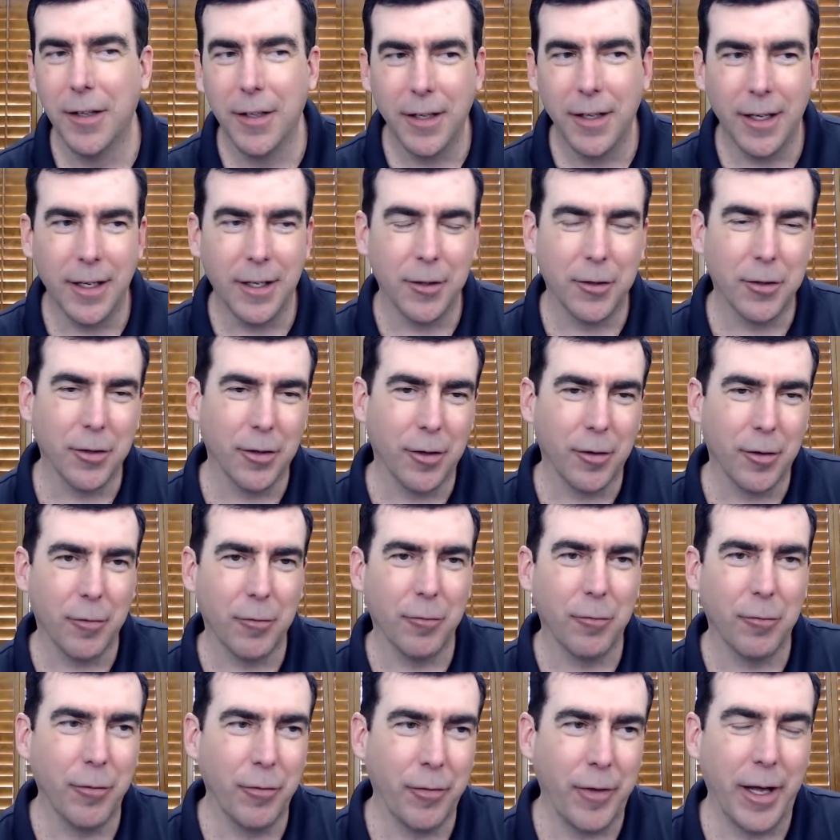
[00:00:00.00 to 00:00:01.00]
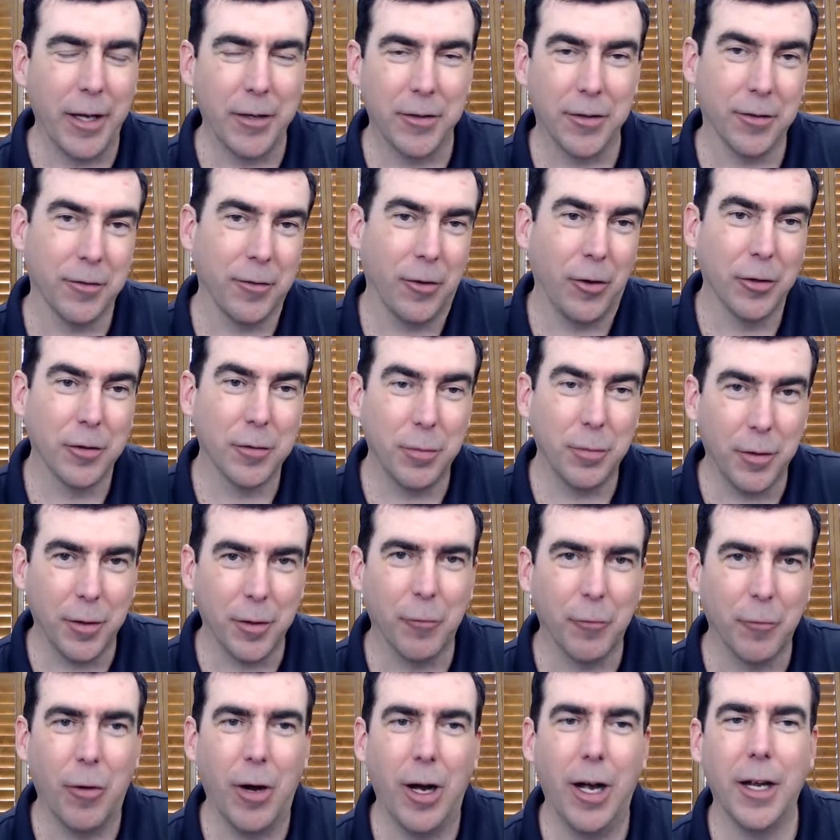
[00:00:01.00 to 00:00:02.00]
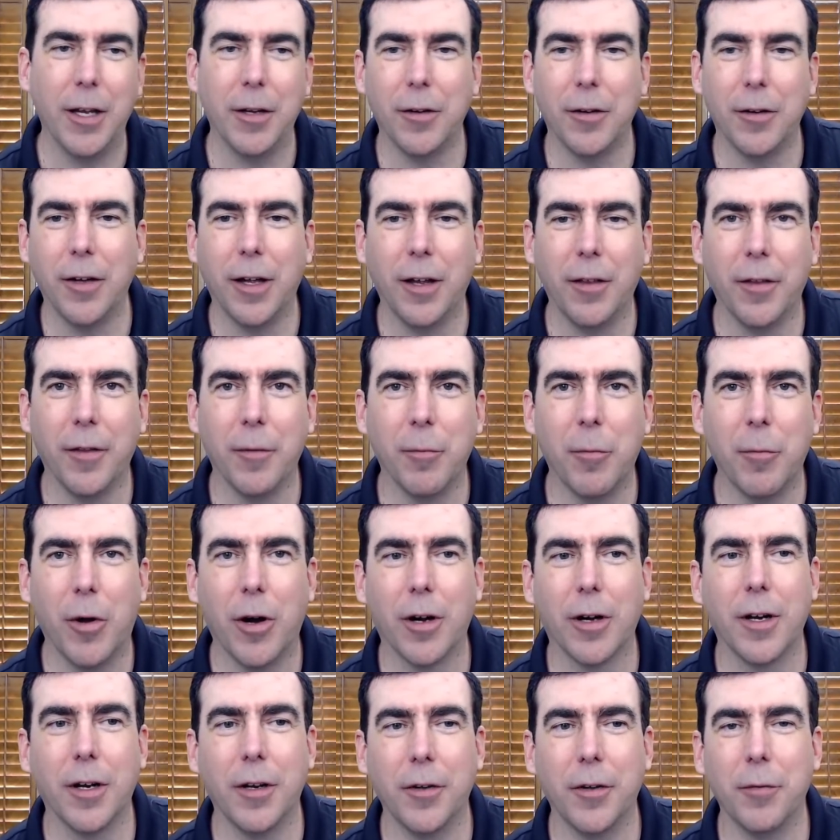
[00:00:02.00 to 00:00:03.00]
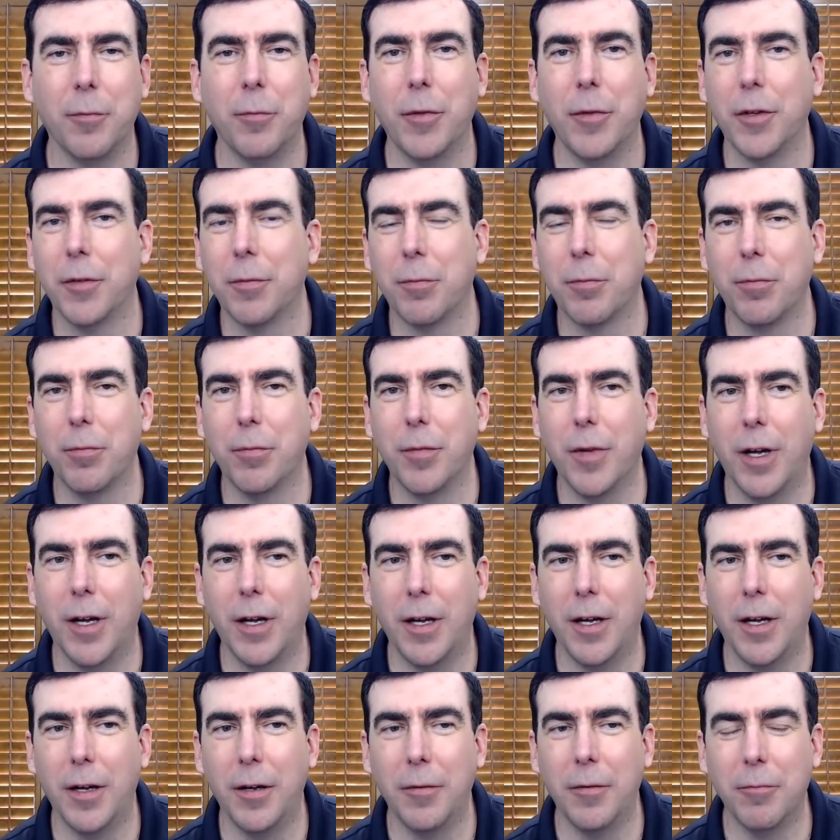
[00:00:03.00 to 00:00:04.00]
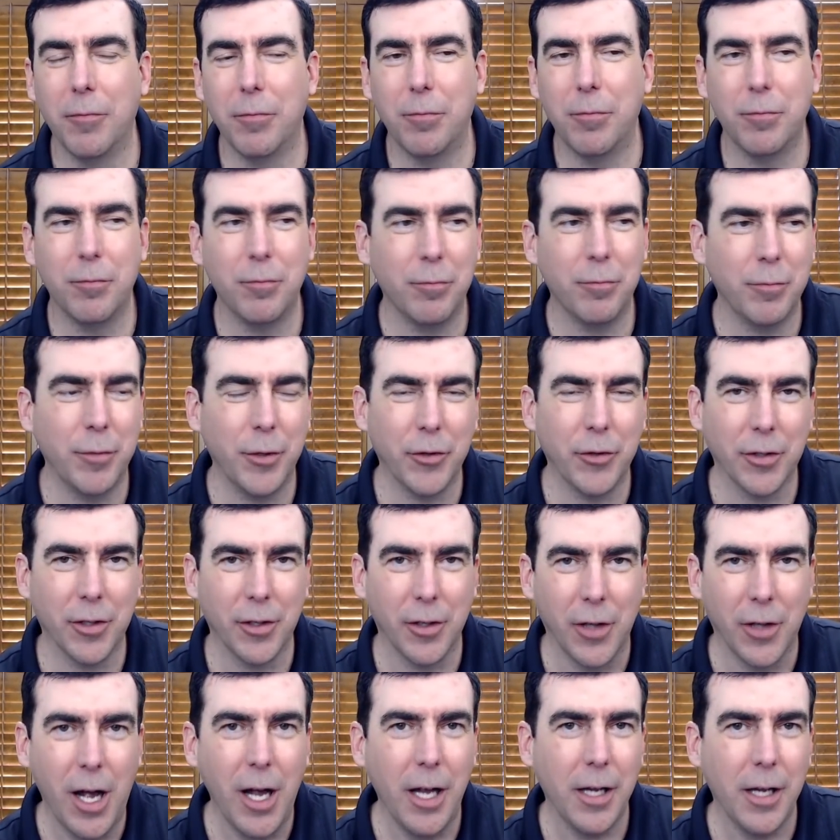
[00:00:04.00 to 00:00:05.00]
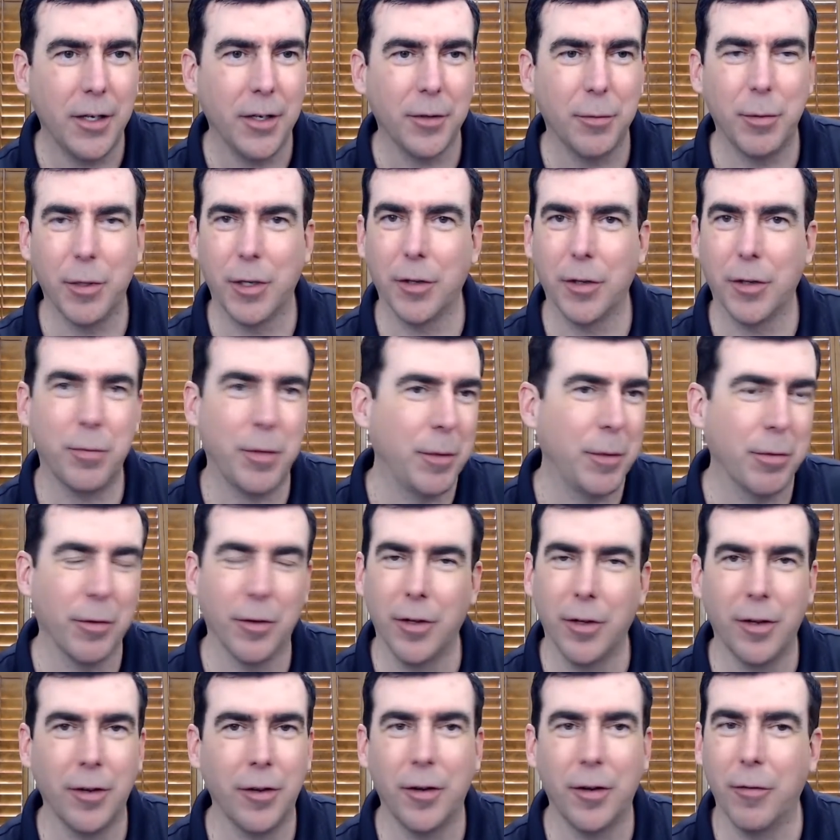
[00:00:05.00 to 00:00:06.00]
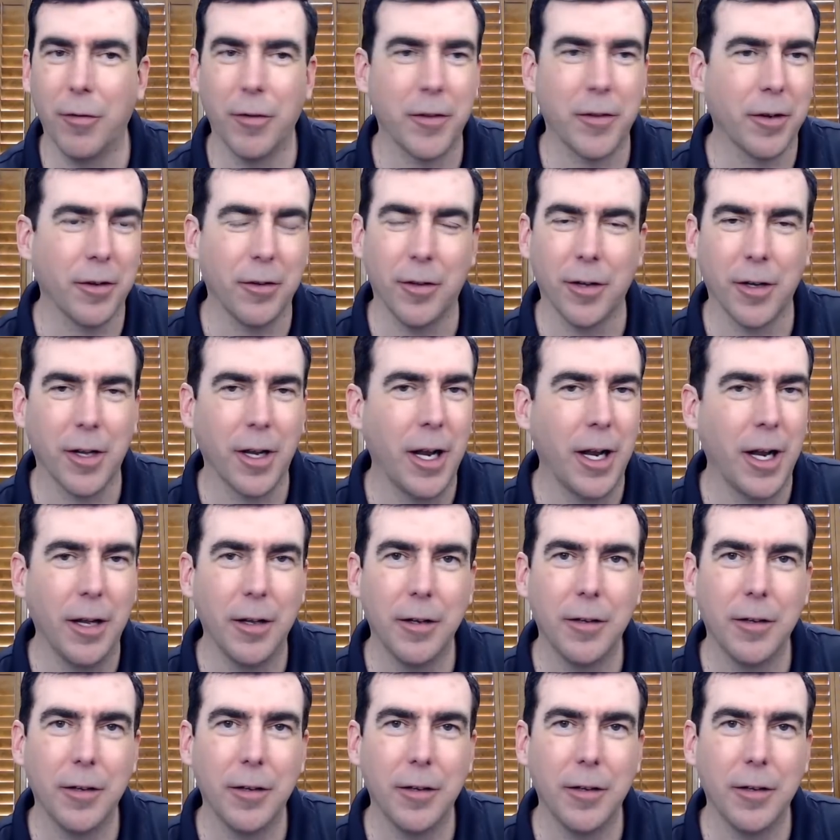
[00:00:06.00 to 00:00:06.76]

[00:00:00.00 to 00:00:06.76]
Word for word: And so well, that's ultimately why the market is mis uh, misaligned is because people don't know what they're looking at.